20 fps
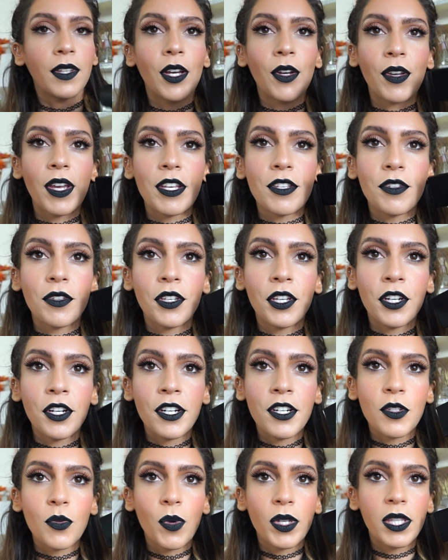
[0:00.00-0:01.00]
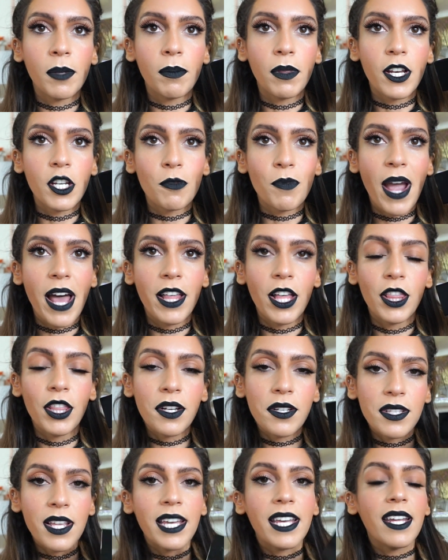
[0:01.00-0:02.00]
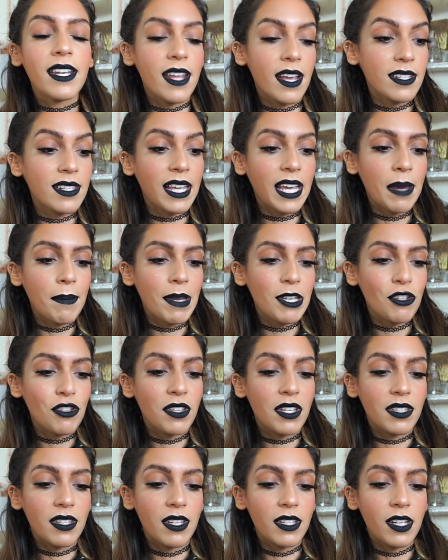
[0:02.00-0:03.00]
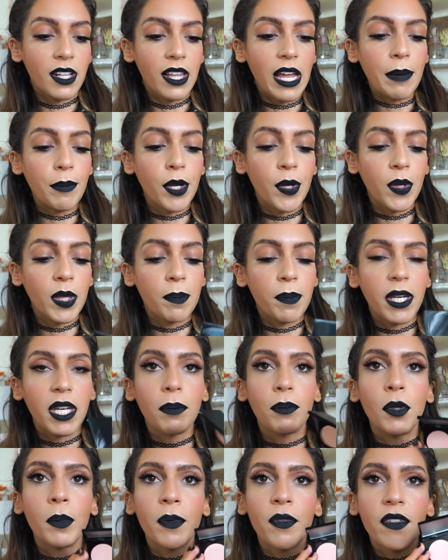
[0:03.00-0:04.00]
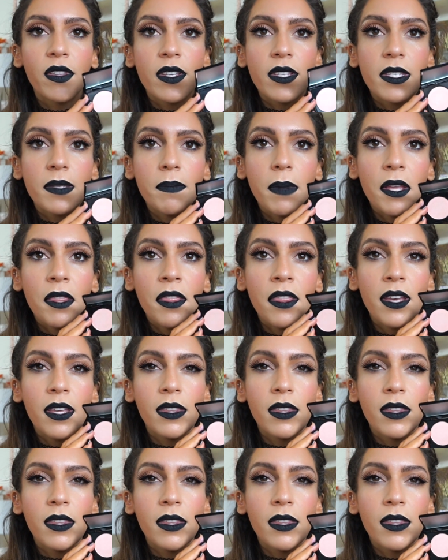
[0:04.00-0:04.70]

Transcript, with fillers: Okay, so here is what the blush palette looks like. And yes, like I mentioned, they did collaborate with Betty Boop for this month.